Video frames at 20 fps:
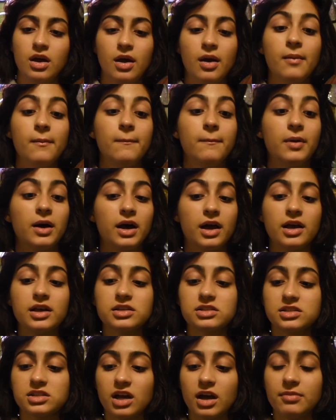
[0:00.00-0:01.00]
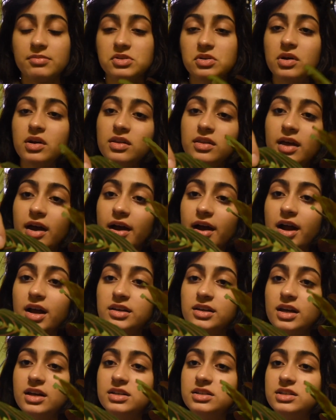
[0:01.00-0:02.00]
but I stopped doing that because
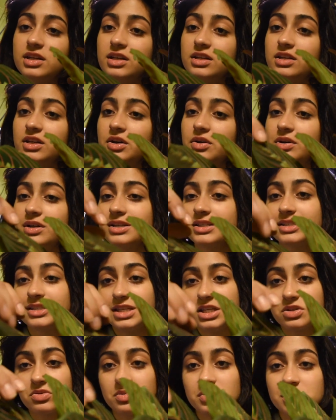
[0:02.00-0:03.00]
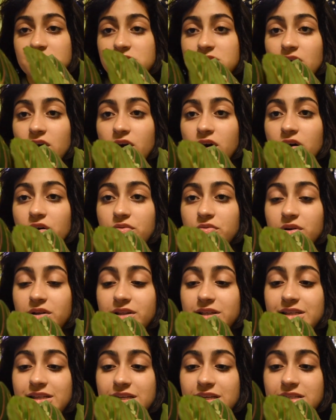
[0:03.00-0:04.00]
I did notice these ones are
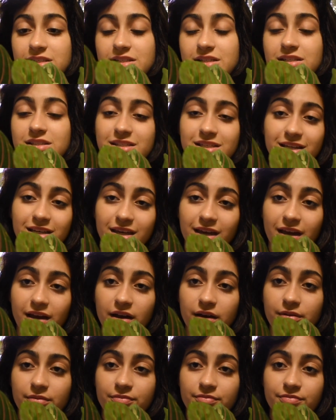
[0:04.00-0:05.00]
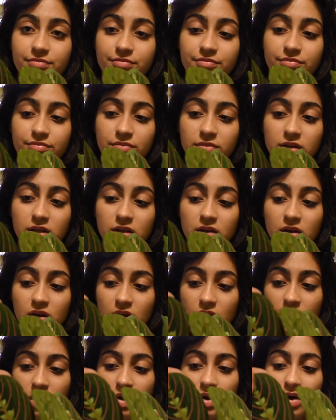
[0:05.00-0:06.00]
really easy to get
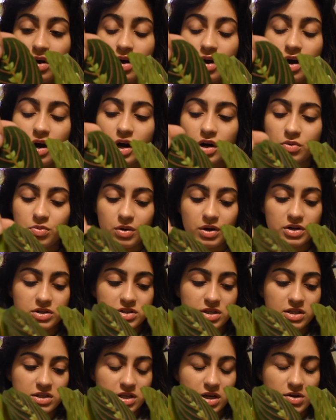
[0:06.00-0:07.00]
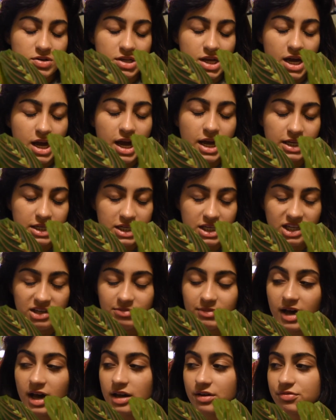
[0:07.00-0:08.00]
hard water stains, and I was high-key
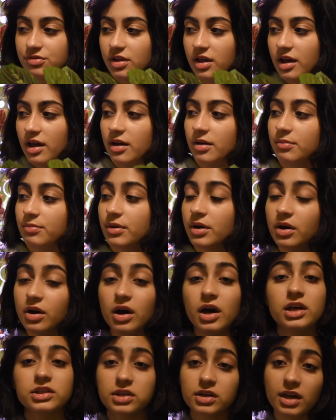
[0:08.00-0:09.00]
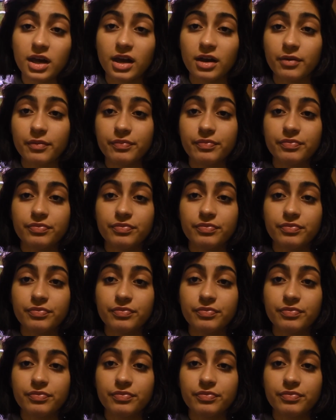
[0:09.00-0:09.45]
mad for that, but it's okay.